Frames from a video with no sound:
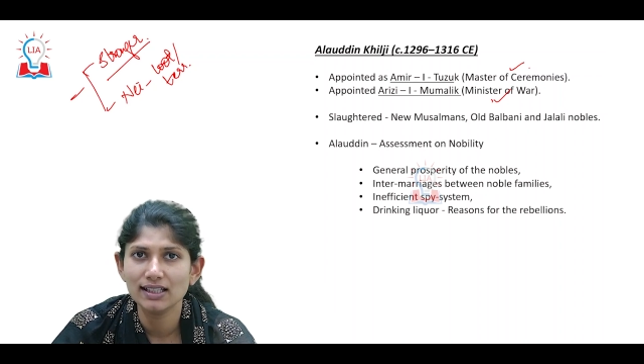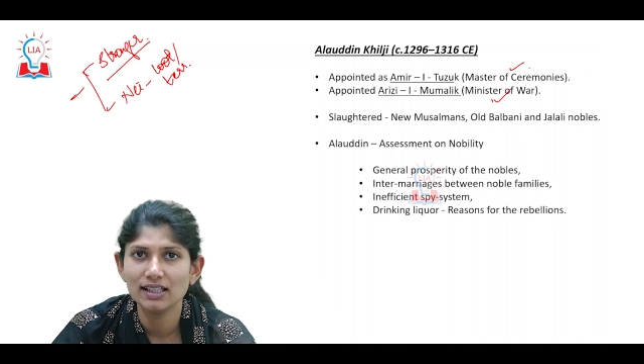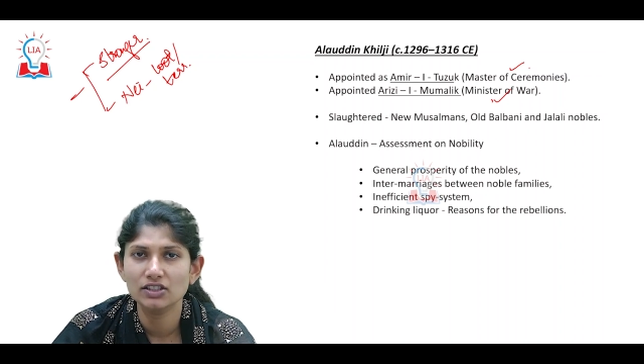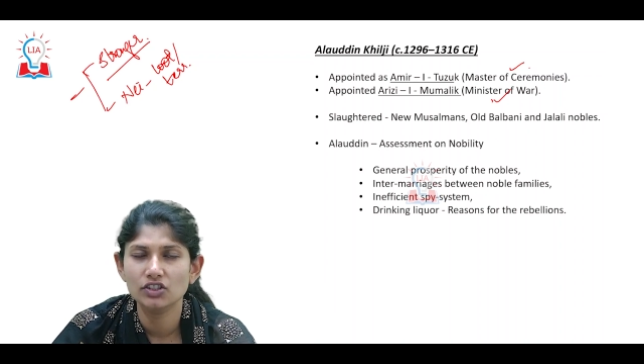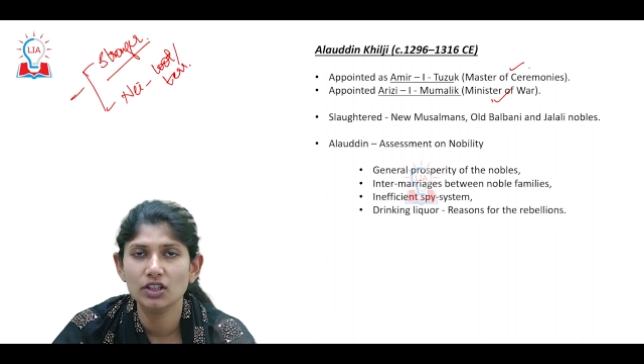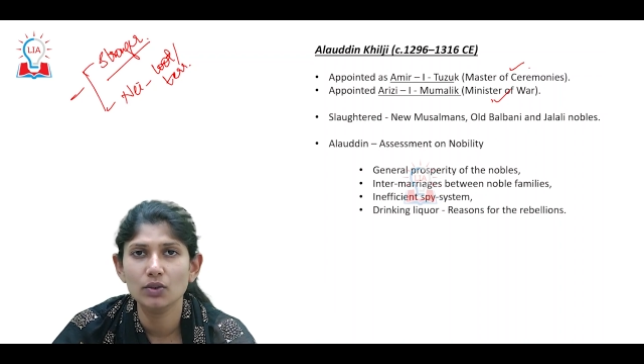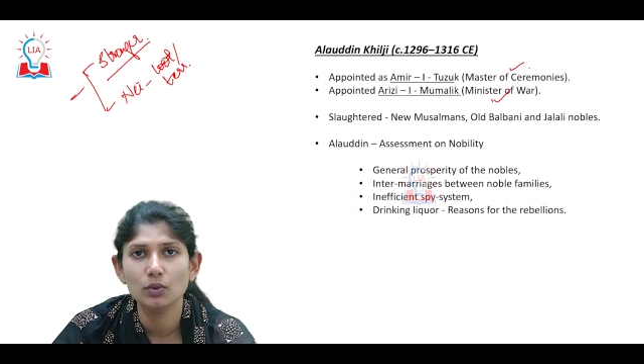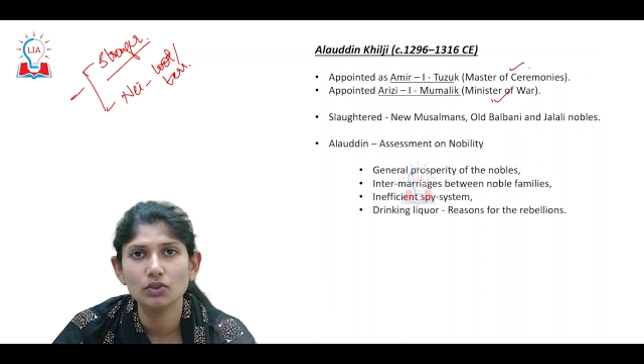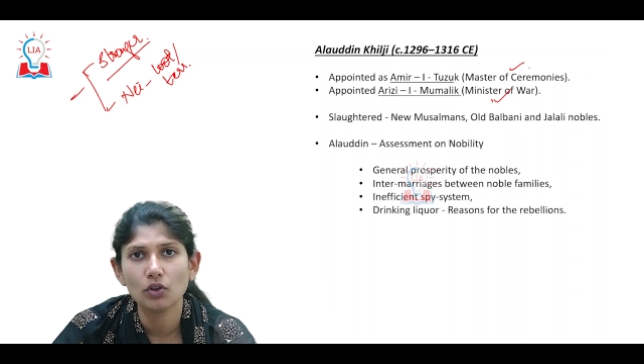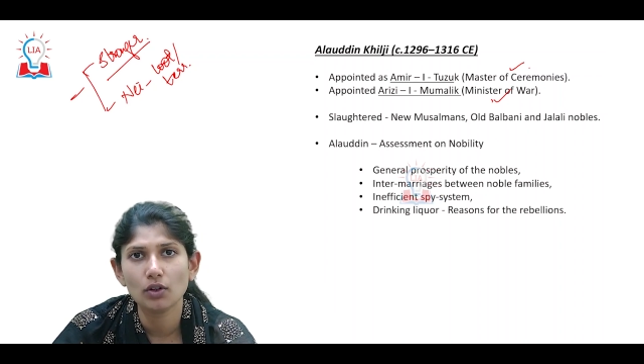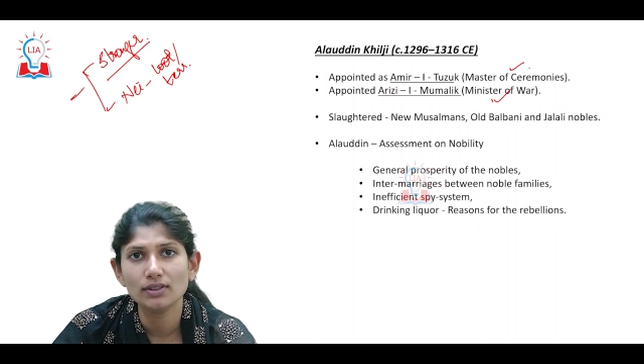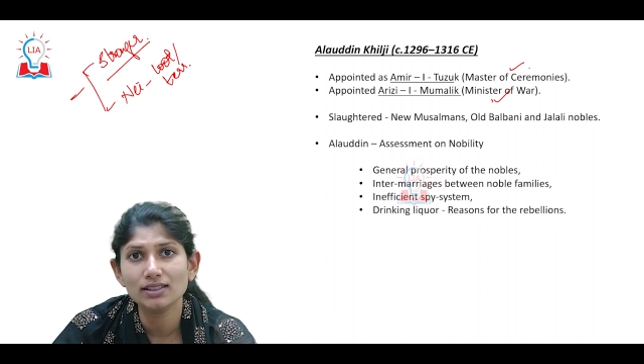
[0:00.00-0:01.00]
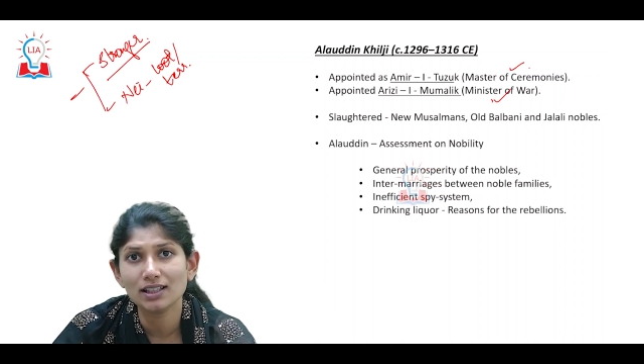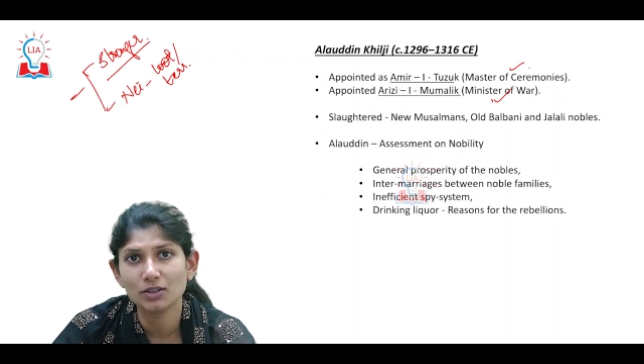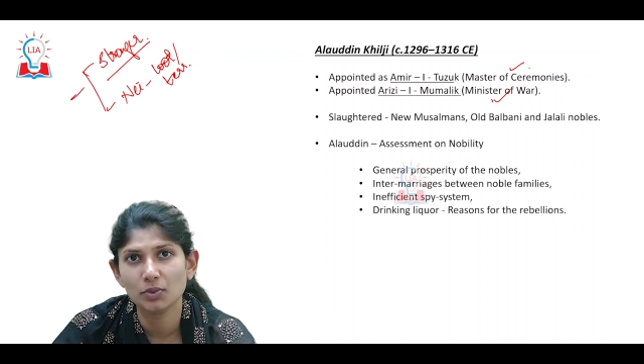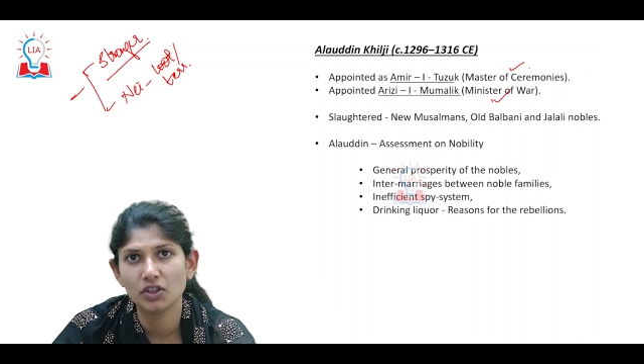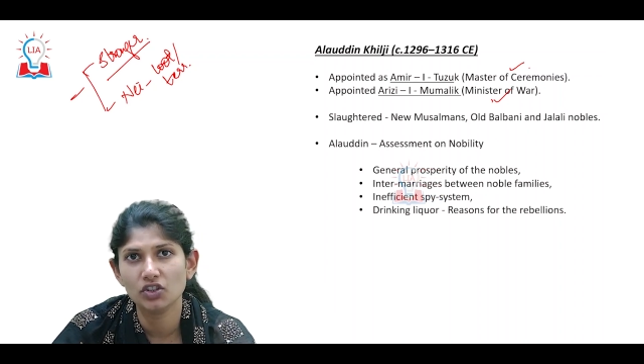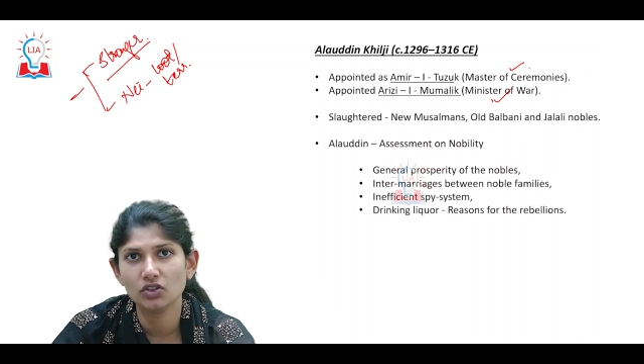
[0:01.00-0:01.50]
Khilji, was always
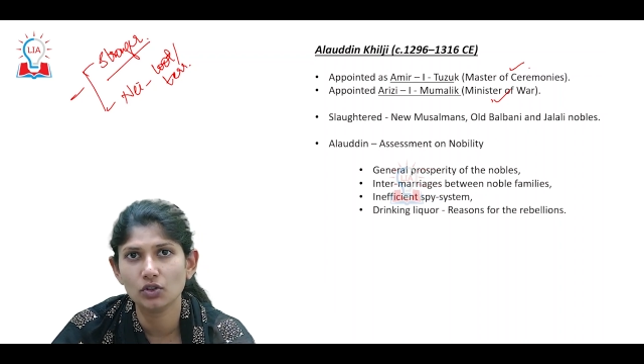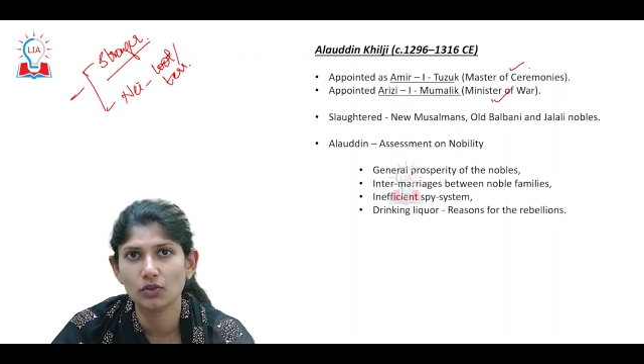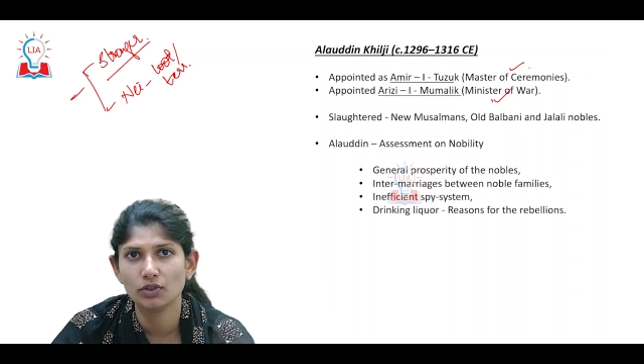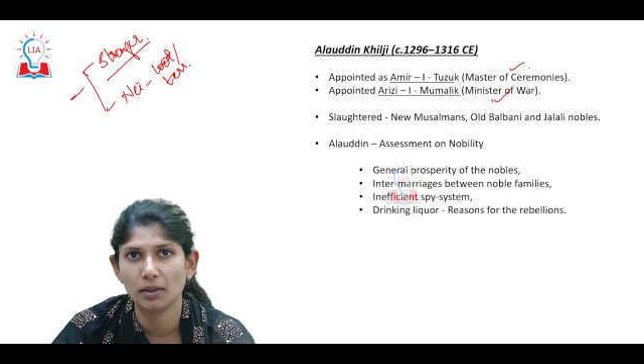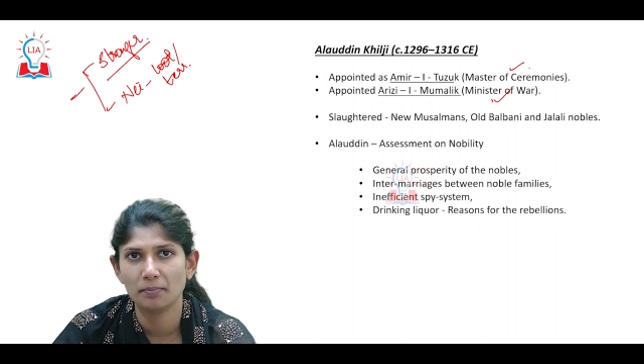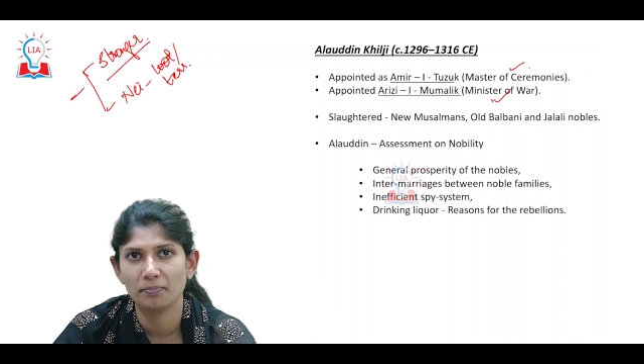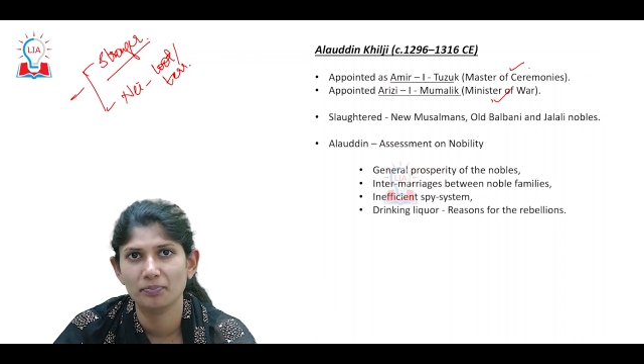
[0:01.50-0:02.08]
suspicious of them.